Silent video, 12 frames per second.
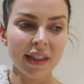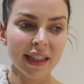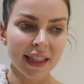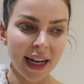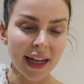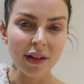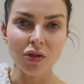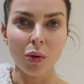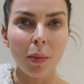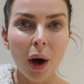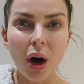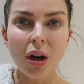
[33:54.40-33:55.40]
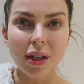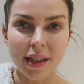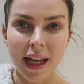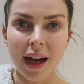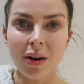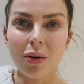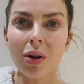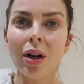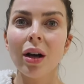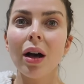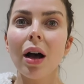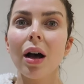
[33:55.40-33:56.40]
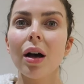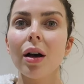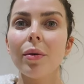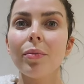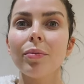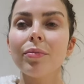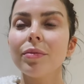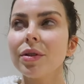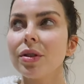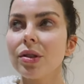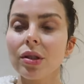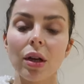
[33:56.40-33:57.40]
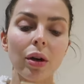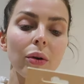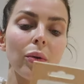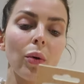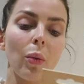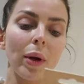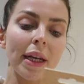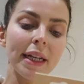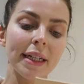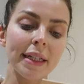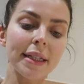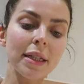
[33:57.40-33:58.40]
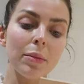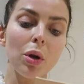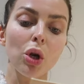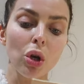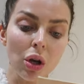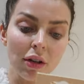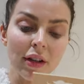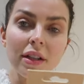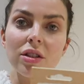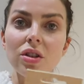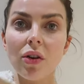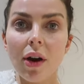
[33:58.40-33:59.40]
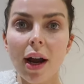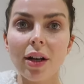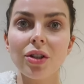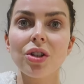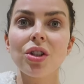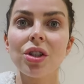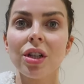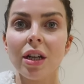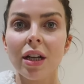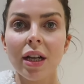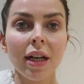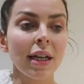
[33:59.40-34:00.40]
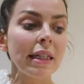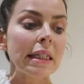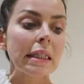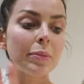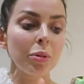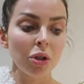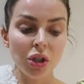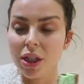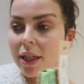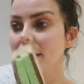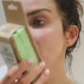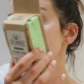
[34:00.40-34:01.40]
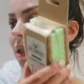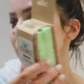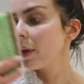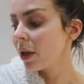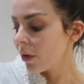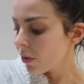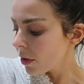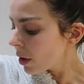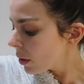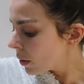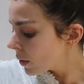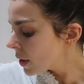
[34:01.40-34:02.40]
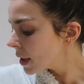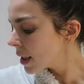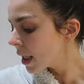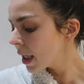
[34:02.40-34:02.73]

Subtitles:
stains or marks out. So we needed some non-scratch sponges. So I got those.